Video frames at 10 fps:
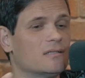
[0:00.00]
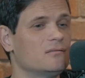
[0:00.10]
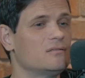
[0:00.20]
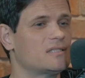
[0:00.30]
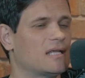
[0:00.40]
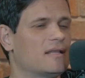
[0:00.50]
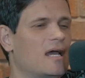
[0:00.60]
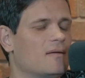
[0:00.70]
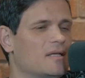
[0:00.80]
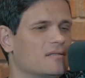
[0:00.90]
understand
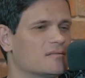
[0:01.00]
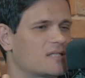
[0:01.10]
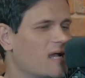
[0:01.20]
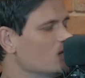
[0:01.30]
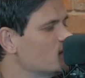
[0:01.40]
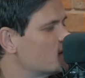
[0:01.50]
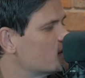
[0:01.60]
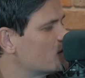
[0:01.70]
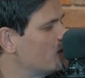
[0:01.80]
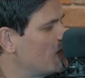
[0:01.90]
that. I mean, towns
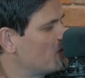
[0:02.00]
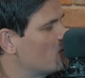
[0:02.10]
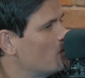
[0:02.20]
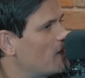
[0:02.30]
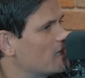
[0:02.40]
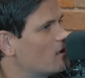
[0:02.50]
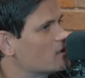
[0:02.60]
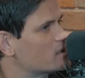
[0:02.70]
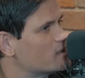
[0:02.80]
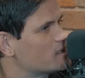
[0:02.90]
can have their own
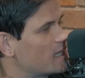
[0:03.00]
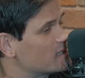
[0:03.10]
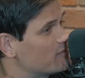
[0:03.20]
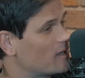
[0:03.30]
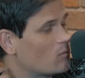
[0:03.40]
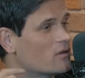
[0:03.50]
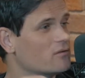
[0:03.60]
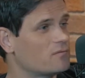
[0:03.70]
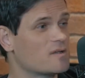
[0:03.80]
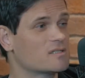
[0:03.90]
bylaws in the States. In fact, one
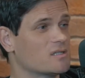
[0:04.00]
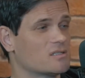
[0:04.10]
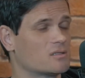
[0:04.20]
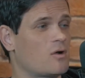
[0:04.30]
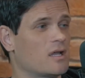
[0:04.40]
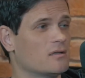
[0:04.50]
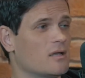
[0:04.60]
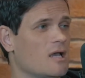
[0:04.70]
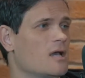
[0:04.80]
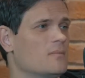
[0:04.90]
of the things that's
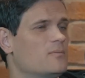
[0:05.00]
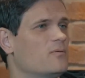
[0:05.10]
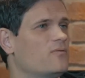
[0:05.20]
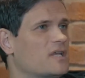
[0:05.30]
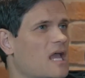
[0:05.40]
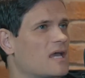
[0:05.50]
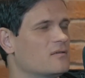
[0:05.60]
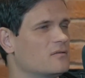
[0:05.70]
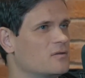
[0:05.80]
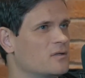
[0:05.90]
people forget
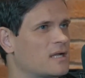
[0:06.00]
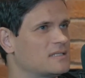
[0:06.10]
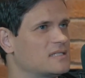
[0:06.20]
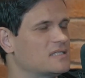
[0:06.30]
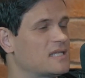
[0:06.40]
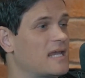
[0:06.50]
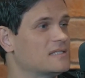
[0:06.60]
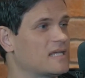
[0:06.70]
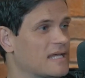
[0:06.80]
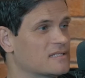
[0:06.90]
that the United
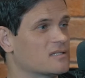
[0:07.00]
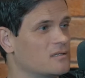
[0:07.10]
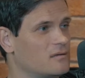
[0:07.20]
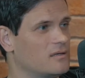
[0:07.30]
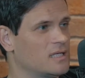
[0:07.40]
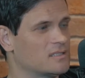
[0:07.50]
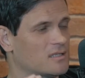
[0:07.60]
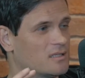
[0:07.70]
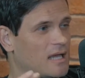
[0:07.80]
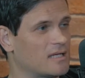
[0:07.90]
States is a
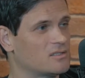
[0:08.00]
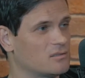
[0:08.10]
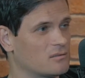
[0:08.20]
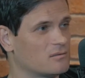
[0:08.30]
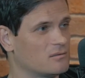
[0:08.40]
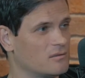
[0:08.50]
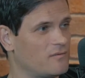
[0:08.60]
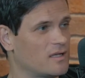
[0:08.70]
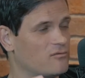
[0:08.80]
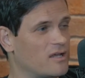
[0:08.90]
collection, a
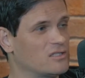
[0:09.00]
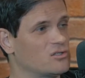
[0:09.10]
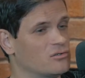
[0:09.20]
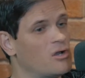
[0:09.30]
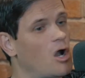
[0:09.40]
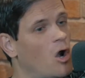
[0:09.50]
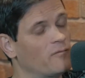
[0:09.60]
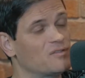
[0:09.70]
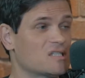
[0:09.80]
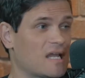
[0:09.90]
federation
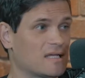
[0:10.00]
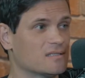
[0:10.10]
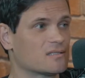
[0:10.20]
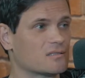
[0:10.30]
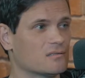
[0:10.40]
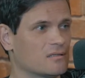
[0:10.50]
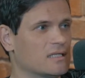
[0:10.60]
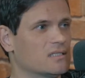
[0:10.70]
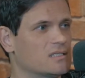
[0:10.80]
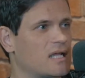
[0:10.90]
of states, and
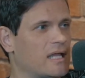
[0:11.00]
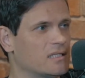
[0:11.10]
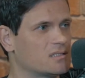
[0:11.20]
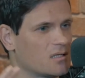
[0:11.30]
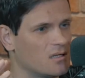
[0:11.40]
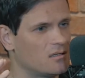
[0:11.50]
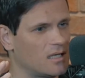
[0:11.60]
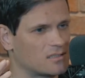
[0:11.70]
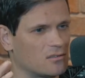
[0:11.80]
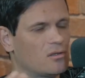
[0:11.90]
each state
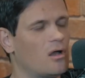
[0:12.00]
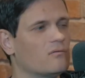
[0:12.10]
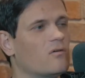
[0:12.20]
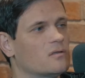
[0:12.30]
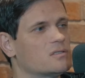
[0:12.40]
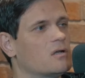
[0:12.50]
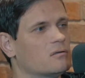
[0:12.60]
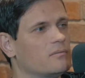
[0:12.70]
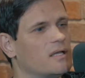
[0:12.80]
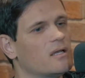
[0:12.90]
has a lot of
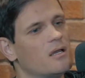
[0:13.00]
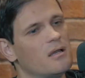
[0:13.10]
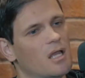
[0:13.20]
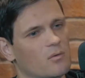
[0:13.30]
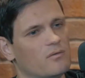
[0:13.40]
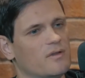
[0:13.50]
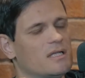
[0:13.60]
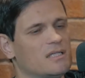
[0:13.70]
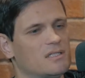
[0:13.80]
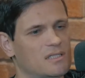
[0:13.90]
autonomy. And within
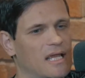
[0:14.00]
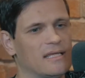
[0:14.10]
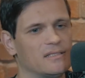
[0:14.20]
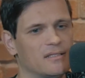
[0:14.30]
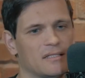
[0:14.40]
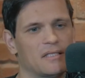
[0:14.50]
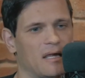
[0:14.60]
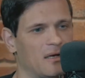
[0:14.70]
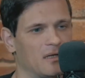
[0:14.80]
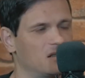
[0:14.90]
each state, there's
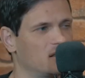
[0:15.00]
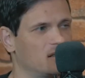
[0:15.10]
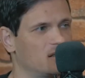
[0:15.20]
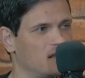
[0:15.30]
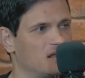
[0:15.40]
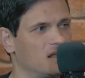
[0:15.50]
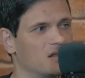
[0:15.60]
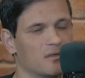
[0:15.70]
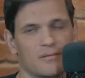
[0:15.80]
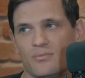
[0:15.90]
then actually
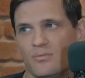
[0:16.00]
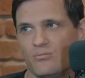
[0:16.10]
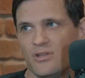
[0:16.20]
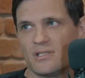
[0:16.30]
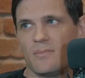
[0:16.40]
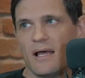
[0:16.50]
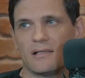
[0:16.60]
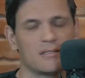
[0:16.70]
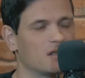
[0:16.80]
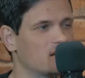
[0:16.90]
cities and
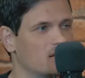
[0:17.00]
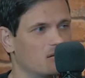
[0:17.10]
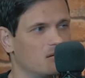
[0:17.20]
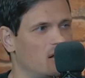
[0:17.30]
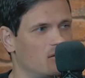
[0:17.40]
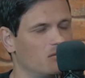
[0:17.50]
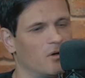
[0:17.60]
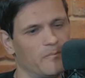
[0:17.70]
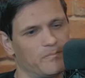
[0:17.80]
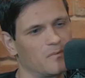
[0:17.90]
principalities and
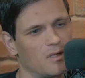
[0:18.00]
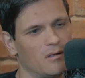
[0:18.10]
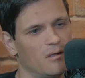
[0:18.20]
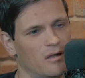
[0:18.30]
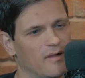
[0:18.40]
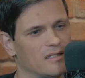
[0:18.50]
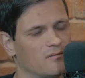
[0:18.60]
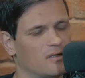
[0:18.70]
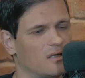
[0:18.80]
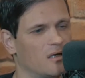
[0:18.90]

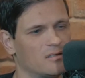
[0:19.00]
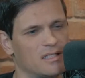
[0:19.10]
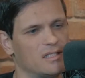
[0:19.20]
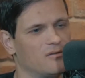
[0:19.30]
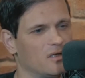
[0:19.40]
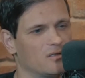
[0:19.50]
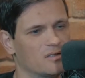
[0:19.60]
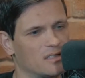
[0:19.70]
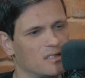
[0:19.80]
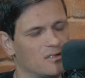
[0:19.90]
effectively city
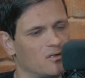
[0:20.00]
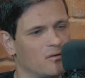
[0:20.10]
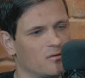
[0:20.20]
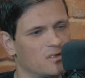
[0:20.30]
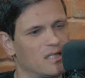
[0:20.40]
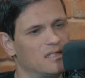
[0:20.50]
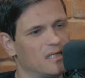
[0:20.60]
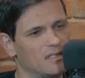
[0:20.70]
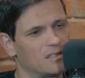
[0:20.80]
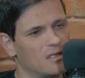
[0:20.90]
regions, etc. And those
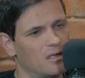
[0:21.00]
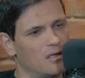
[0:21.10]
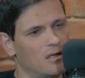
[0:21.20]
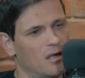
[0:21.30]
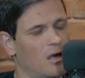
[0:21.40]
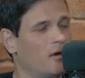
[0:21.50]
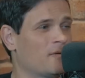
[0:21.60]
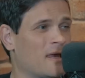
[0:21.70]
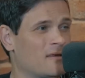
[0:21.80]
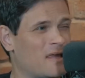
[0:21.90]
cities.
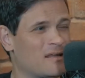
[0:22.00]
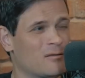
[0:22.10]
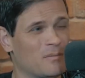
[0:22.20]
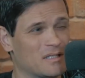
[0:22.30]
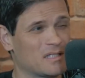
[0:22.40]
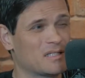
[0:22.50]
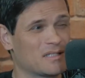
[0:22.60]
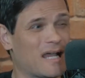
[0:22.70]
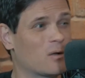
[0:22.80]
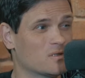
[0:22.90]
And they non-exist in
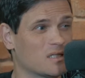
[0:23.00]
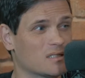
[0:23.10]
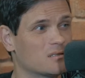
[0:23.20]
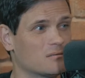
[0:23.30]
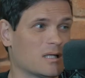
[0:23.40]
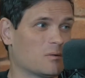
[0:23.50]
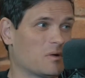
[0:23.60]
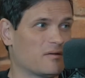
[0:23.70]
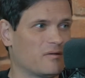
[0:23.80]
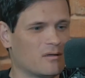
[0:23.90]
counties like we
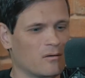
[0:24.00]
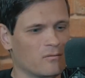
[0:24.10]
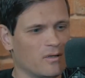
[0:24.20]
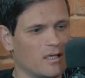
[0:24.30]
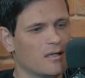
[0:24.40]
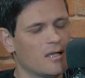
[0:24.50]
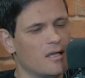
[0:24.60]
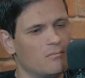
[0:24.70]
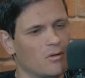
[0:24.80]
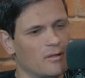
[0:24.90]
have over here.
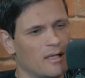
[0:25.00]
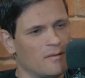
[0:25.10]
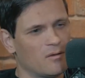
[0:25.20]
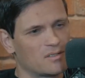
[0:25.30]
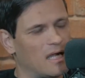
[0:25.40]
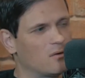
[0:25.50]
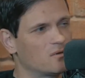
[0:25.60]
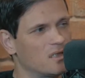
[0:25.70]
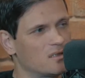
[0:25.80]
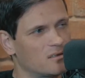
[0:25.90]
But in those
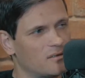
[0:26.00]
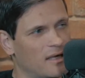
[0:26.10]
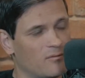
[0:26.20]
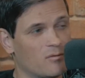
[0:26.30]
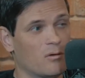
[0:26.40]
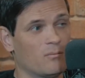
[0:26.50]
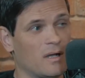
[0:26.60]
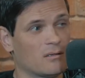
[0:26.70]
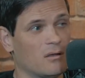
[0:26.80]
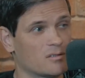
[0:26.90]
counties, they have their own
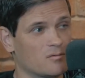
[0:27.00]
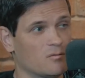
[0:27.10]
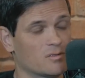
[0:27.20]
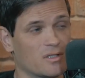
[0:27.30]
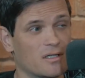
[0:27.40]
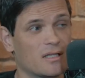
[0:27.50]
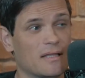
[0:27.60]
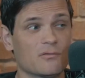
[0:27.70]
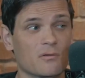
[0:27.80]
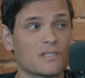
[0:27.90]
bylaws and rules, and they can
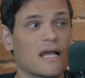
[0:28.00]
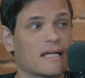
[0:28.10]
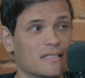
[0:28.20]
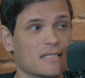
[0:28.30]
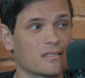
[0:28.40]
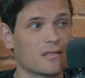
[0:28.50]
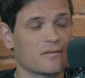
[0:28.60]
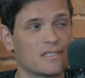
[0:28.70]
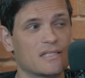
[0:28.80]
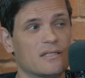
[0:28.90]
collect their own taxes, and
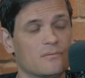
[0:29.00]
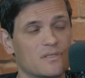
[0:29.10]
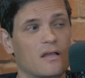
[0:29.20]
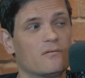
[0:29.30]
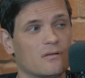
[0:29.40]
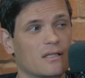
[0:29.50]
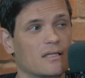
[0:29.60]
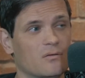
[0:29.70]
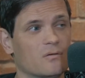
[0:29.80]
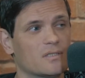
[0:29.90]
the city themselves can
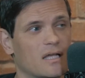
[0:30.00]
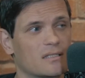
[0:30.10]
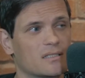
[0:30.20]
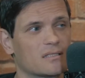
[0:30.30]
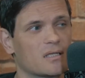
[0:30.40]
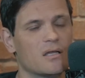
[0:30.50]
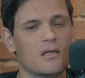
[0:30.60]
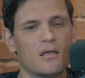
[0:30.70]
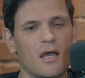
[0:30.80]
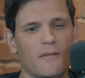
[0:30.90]
collect their own taxes.
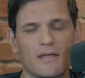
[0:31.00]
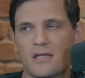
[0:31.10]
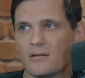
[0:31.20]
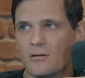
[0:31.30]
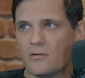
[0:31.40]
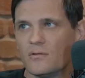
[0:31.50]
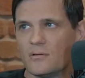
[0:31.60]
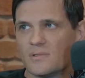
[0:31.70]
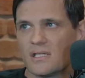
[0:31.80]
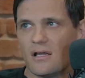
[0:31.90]
And they can govern
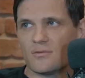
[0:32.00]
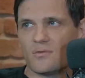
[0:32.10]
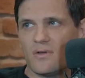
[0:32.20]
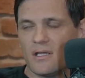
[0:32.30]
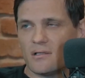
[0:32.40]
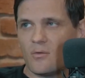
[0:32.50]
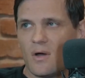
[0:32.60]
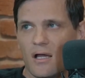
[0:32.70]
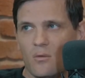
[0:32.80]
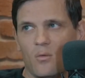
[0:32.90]
themselves within
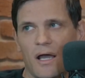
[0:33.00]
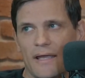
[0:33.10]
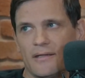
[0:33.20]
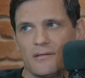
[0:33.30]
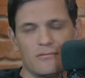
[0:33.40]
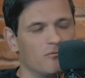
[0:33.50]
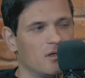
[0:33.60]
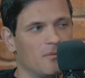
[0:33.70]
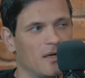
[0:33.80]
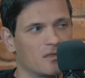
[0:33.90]
quite a wide
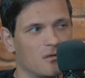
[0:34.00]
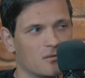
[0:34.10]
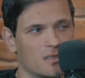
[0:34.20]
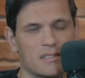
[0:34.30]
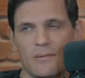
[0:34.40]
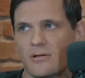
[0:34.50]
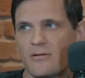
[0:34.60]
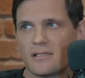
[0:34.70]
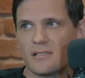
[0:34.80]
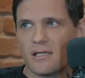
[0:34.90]
remit as long as it's
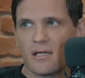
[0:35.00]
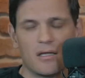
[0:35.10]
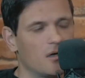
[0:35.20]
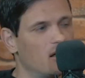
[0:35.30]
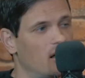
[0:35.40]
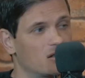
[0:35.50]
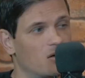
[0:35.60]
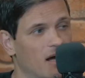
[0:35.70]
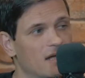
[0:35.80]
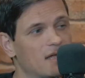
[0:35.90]
democratic. And
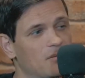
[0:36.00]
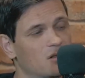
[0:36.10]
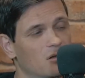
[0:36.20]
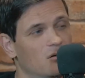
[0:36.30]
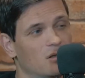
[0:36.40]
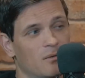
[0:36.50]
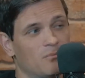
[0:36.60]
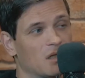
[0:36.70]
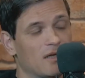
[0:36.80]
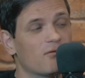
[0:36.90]
so it is absolutely
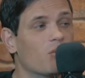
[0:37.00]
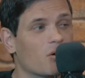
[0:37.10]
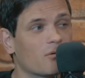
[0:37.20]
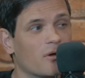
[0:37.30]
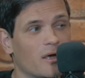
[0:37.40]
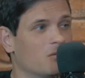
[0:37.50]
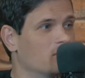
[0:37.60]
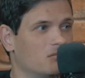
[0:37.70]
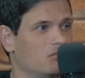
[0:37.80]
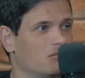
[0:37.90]
believable that
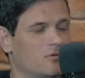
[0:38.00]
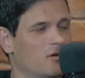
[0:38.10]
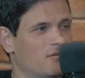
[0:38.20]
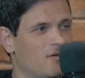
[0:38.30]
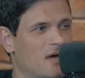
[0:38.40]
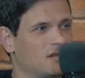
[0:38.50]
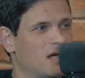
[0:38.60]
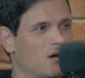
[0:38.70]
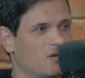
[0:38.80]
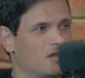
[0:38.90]
in that town